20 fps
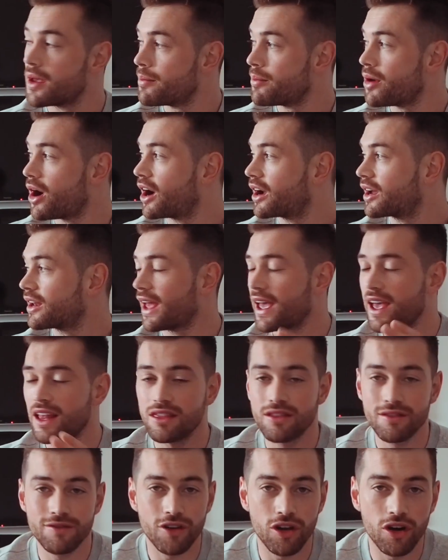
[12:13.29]
But I'm going to
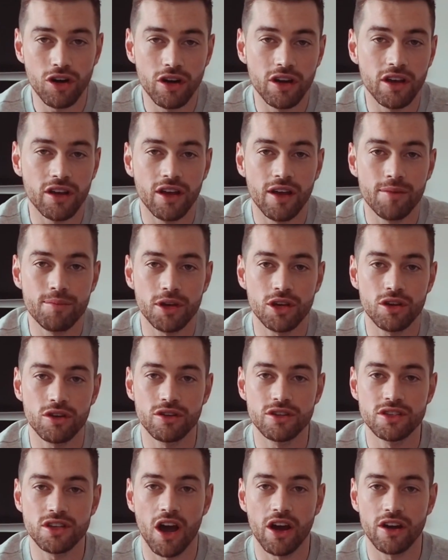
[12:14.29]
end the vlog
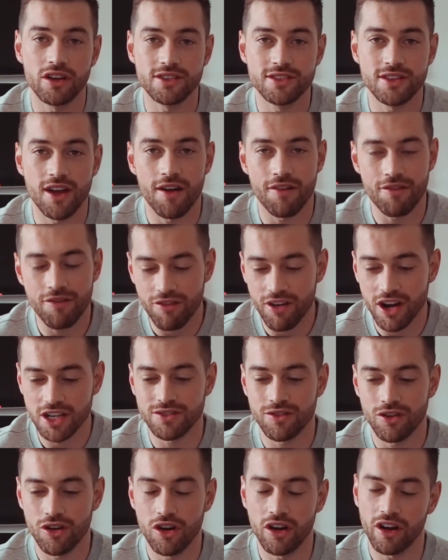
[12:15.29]
because I'm going to start a
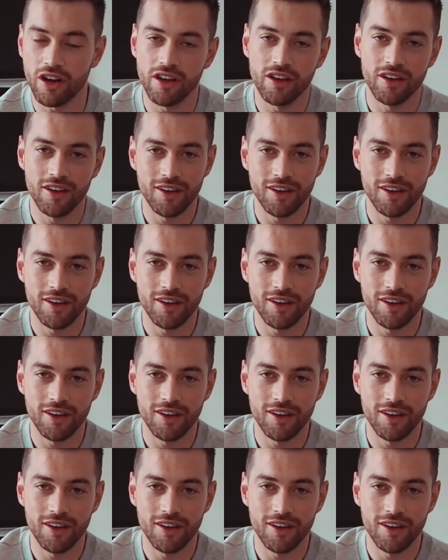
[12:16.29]
fresh vlog